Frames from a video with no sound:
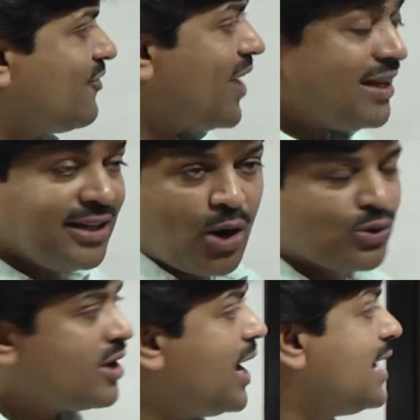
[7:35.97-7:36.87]
any router
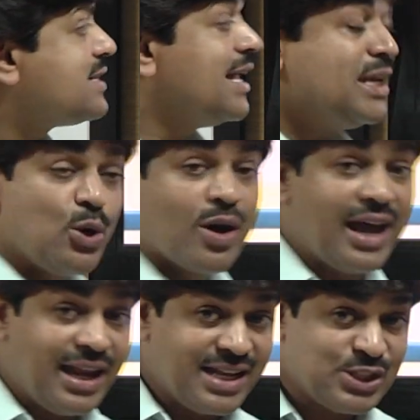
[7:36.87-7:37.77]
has a newer
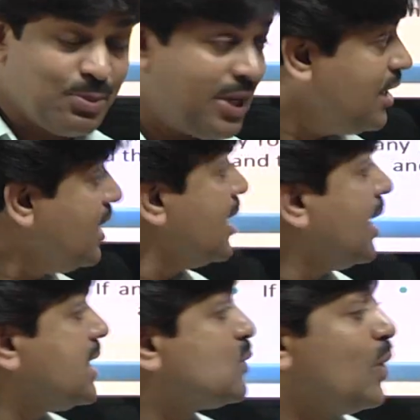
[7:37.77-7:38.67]
LSP,
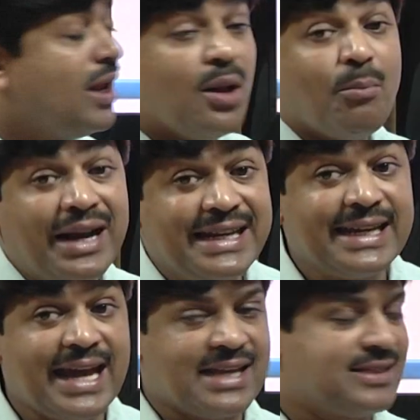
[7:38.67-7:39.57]
it will
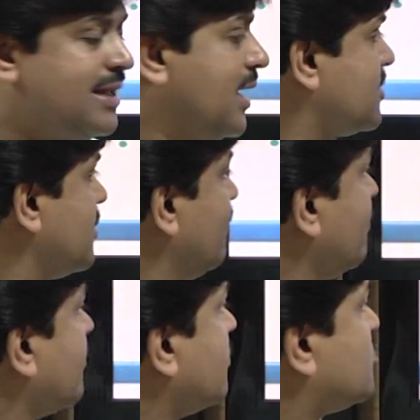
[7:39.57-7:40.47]
multicast that.
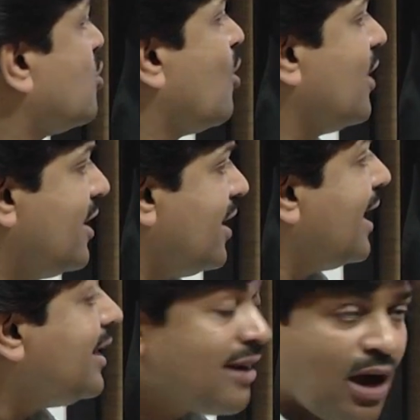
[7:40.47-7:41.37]
So if
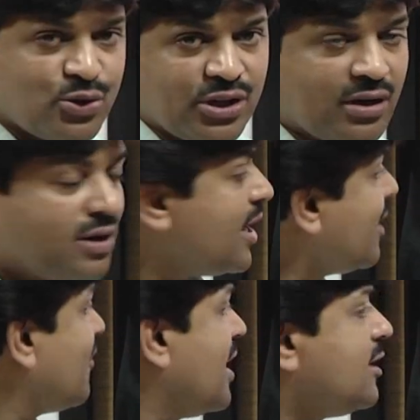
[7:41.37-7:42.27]
any router
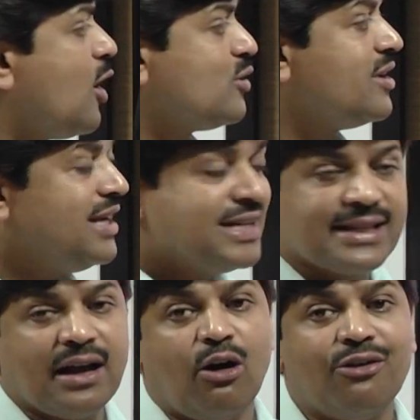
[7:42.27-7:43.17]
needs
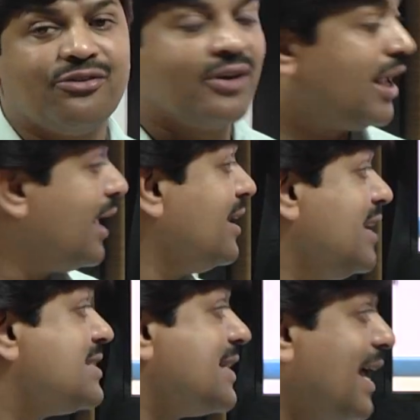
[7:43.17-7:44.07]

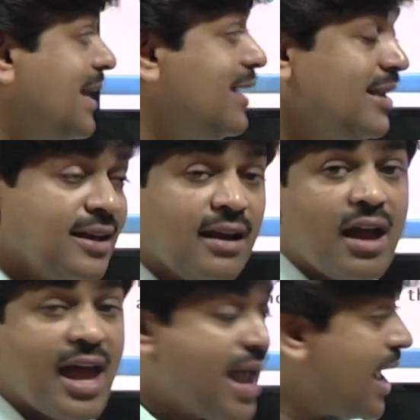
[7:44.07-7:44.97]
any
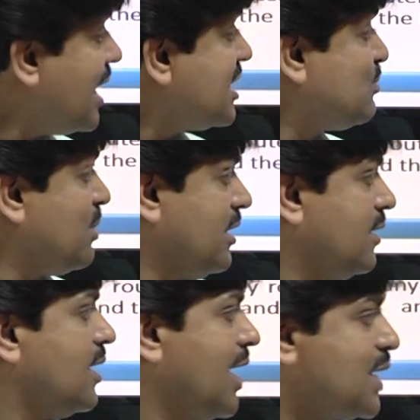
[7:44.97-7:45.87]
LSP,
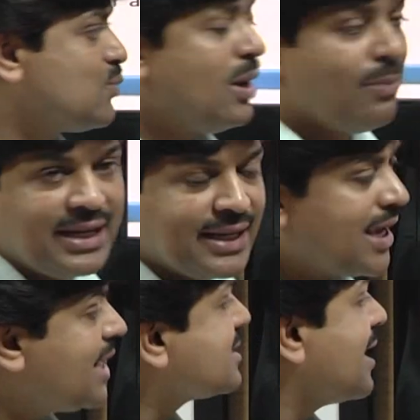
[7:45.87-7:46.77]
it will
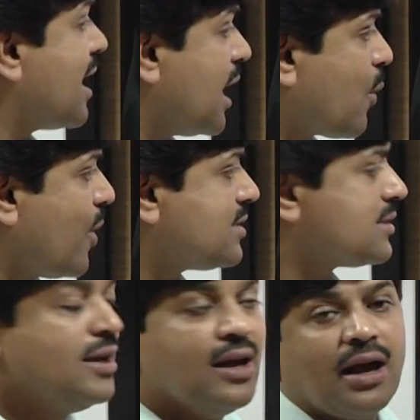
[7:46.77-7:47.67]
multicast a request
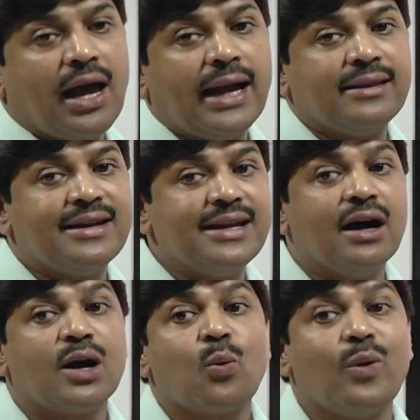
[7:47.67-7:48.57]
and the DR
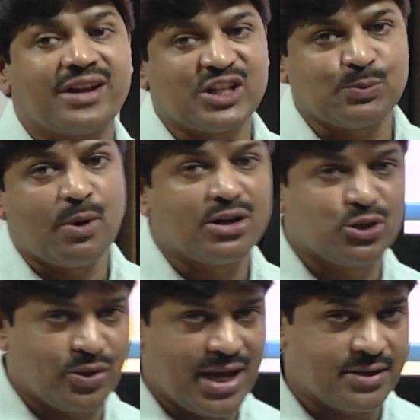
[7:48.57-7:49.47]
will respond to
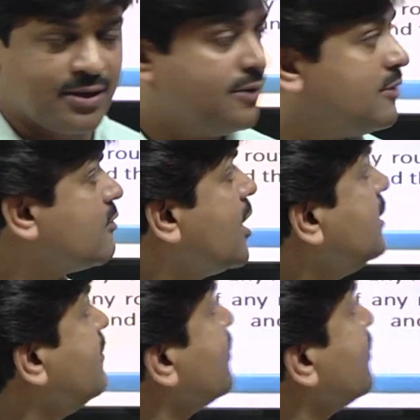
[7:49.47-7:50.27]
that, right?